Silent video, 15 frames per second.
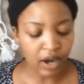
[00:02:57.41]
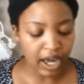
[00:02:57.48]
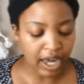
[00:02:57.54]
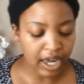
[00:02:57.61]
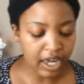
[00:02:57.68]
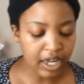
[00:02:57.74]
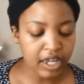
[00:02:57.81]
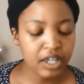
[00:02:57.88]

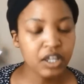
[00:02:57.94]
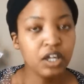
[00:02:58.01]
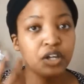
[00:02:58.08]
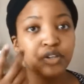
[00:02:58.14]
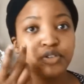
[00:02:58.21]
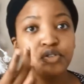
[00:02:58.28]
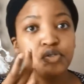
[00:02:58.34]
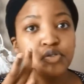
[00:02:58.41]
I
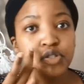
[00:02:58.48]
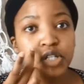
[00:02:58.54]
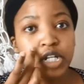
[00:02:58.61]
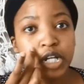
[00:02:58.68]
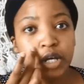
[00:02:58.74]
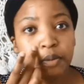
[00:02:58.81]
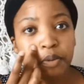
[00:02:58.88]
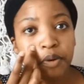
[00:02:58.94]

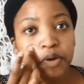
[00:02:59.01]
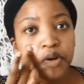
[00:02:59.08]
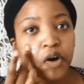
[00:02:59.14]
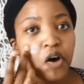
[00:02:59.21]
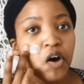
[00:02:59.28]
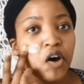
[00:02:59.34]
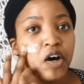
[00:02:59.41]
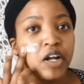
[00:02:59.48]
usually put on